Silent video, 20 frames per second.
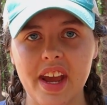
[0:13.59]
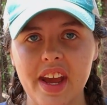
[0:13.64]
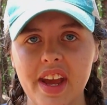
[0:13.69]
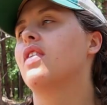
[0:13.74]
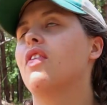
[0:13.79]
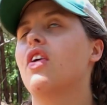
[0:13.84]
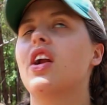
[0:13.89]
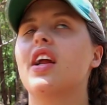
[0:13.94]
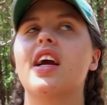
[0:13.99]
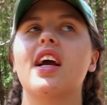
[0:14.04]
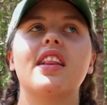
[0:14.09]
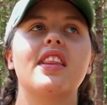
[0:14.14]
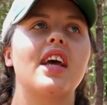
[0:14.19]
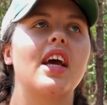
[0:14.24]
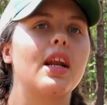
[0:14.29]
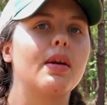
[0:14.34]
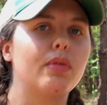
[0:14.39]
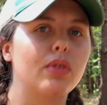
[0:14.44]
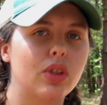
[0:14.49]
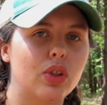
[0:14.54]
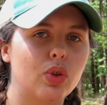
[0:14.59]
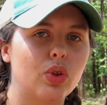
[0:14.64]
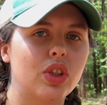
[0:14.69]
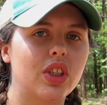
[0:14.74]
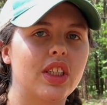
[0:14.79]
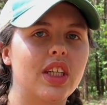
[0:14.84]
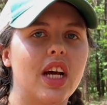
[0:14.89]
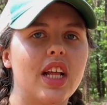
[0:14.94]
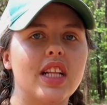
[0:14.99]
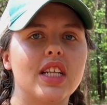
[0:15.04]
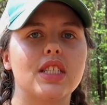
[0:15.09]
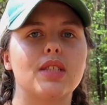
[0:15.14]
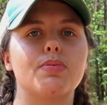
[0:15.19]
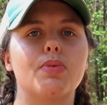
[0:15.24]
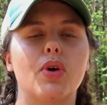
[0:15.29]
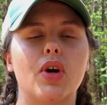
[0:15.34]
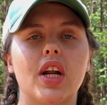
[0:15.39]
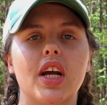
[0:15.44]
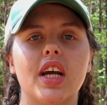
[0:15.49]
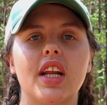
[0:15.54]
So I've already got the animal chores done this
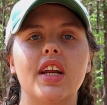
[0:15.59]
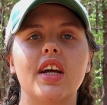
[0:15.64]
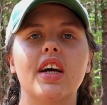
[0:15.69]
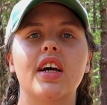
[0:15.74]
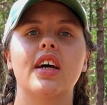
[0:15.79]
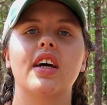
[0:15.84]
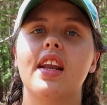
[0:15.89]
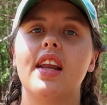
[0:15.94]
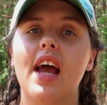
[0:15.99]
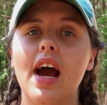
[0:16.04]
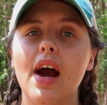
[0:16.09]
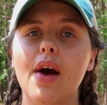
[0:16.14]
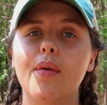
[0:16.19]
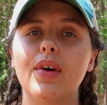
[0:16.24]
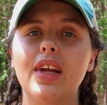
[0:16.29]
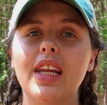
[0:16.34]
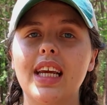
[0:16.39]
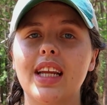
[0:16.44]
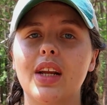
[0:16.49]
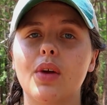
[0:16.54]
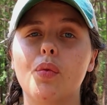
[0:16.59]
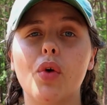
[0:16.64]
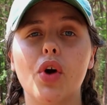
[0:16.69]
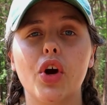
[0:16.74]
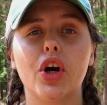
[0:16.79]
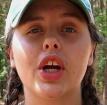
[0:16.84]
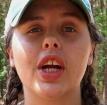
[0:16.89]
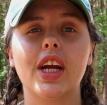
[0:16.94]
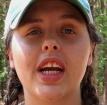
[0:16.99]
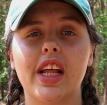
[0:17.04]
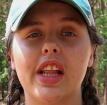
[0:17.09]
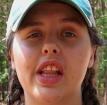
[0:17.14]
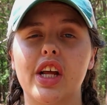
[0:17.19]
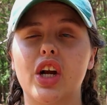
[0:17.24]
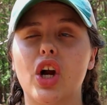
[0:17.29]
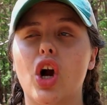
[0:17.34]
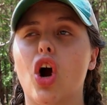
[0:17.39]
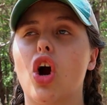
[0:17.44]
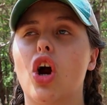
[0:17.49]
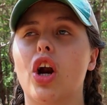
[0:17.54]
morning. Now we need to work in the
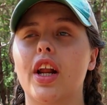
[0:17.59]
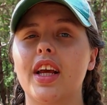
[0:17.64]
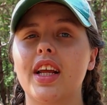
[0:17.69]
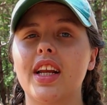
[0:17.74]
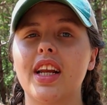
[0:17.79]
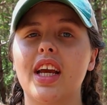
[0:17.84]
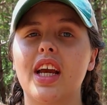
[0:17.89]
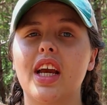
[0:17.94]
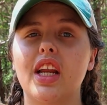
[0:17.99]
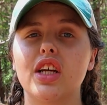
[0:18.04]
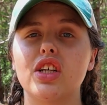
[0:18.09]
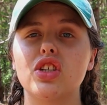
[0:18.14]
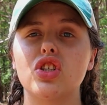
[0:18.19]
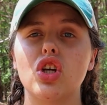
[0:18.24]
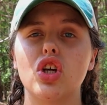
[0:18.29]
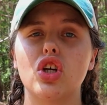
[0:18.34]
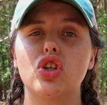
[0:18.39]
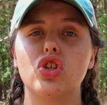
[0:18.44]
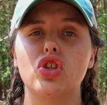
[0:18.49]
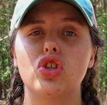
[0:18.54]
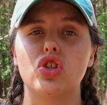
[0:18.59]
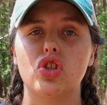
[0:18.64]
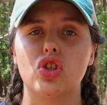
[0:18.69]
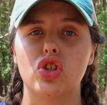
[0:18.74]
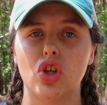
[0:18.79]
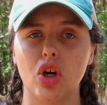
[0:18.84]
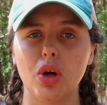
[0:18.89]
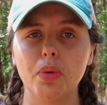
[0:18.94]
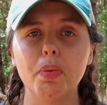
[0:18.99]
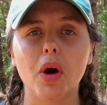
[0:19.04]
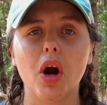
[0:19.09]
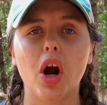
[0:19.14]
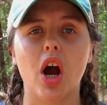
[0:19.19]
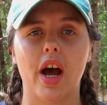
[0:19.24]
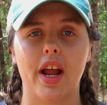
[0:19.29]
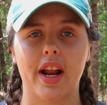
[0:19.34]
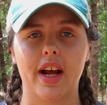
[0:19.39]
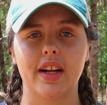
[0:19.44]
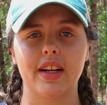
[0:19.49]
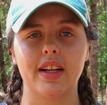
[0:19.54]
garden. It is super
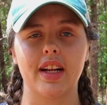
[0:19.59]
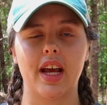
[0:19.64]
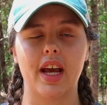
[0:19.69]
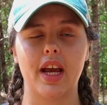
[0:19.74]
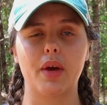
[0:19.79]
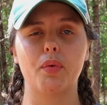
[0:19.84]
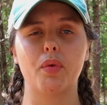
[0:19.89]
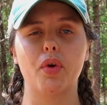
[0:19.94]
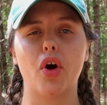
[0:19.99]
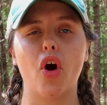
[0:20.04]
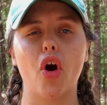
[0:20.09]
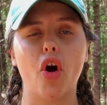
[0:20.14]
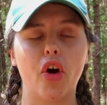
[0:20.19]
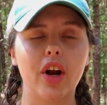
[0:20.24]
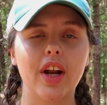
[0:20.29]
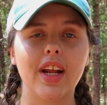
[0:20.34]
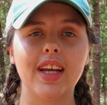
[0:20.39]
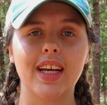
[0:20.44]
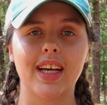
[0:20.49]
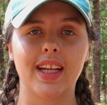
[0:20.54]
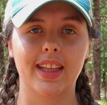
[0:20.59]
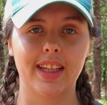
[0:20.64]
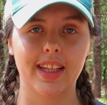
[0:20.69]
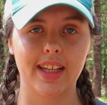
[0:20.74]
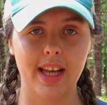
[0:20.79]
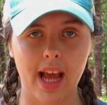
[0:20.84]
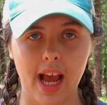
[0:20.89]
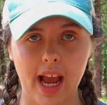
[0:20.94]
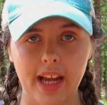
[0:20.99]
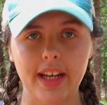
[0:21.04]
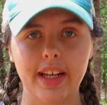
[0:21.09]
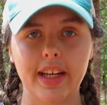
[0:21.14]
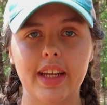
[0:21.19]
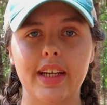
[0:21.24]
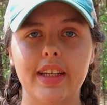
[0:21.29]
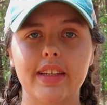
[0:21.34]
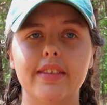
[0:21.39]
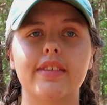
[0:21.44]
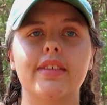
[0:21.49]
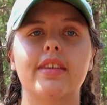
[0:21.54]
hot out today. We're already in the
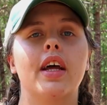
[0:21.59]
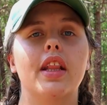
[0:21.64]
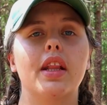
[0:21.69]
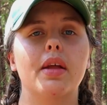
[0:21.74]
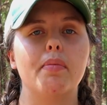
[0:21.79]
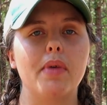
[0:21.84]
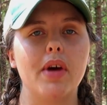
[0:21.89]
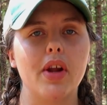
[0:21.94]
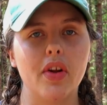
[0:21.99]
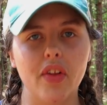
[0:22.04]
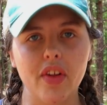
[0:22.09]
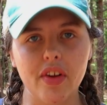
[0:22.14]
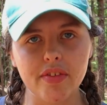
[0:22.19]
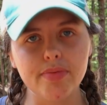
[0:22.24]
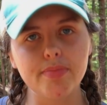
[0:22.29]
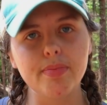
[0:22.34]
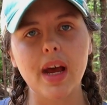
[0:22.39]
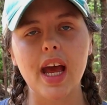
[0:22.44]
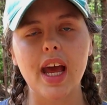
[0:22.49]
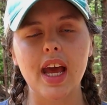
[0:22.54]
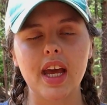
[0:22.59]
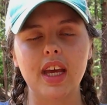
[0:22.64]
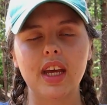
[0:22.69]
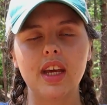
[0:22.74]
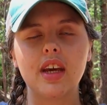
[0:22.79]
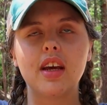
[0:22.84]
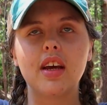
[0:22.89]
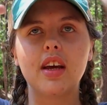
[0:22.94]
90s in the middle of May.